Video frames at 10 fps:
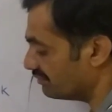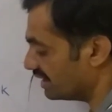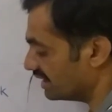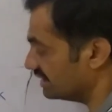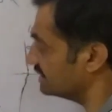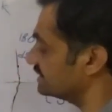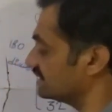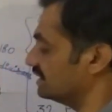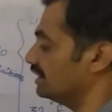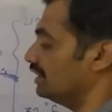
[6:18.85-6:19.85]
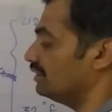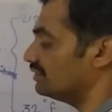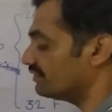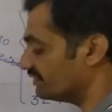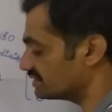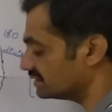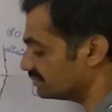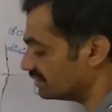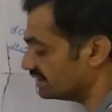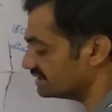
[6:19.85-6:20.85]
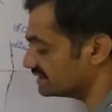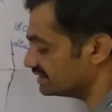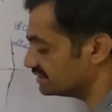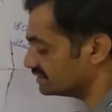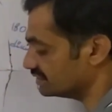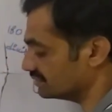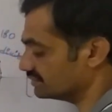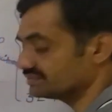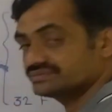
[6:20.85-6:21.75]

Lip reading: minus lower fixed point is 0,